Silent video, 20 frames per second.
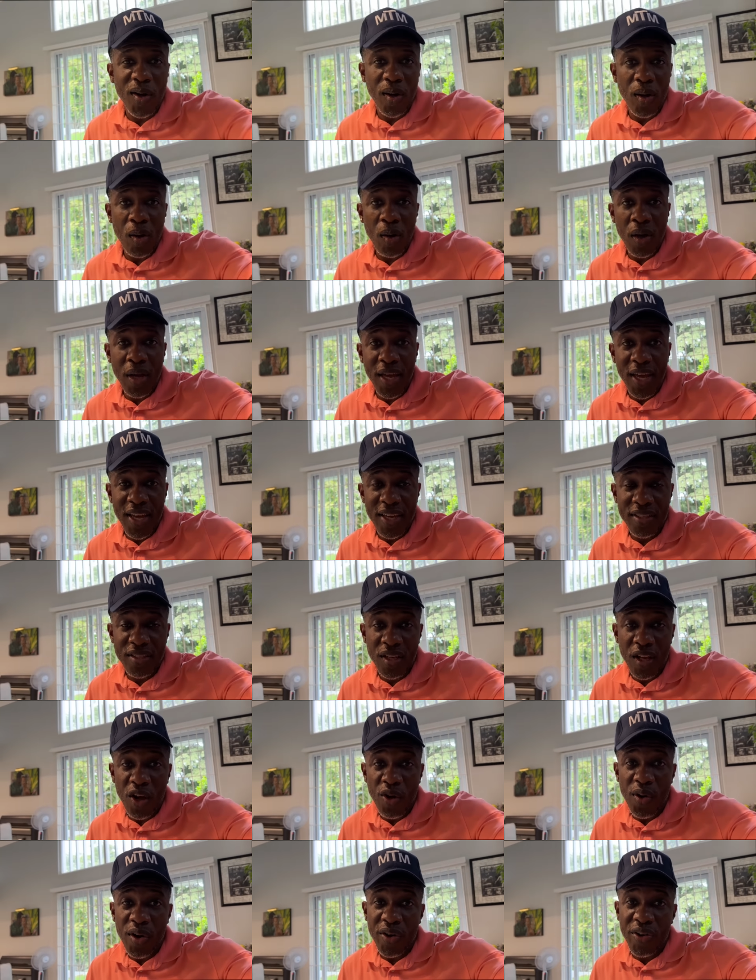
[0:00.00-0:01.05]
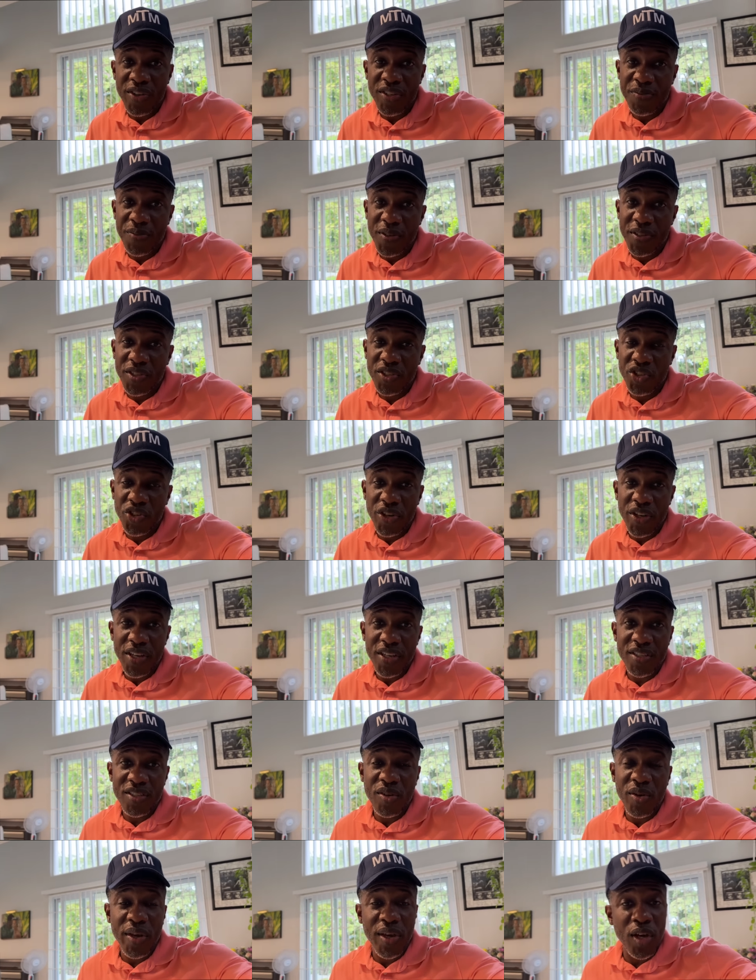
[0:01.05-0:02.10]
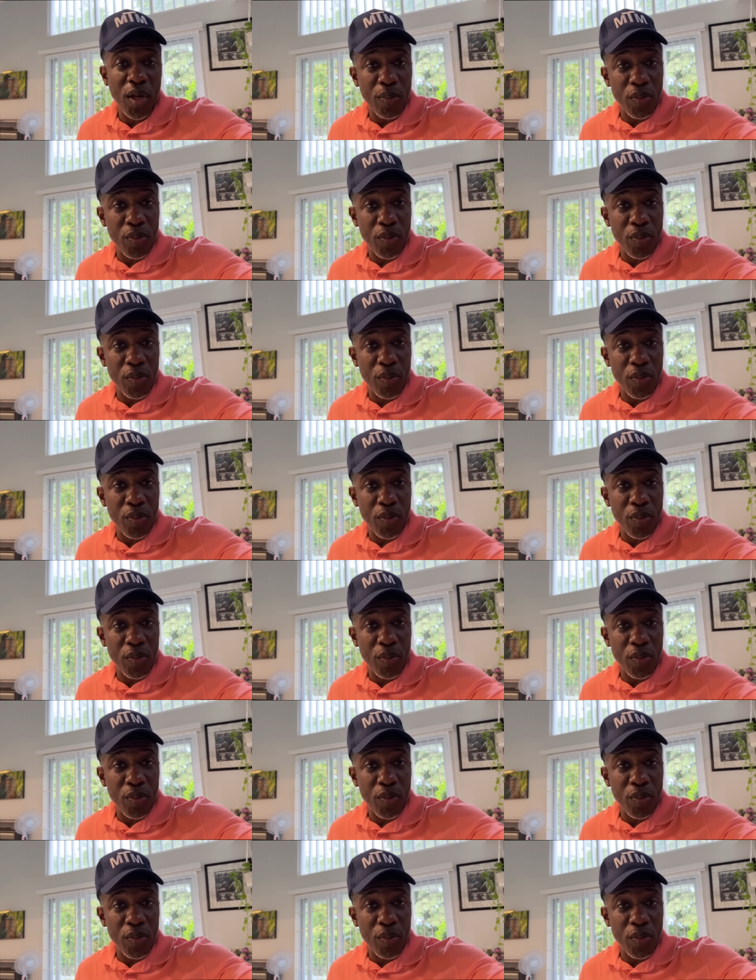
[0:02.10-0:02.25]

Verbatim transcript: Okay, so our Christmas tree is going up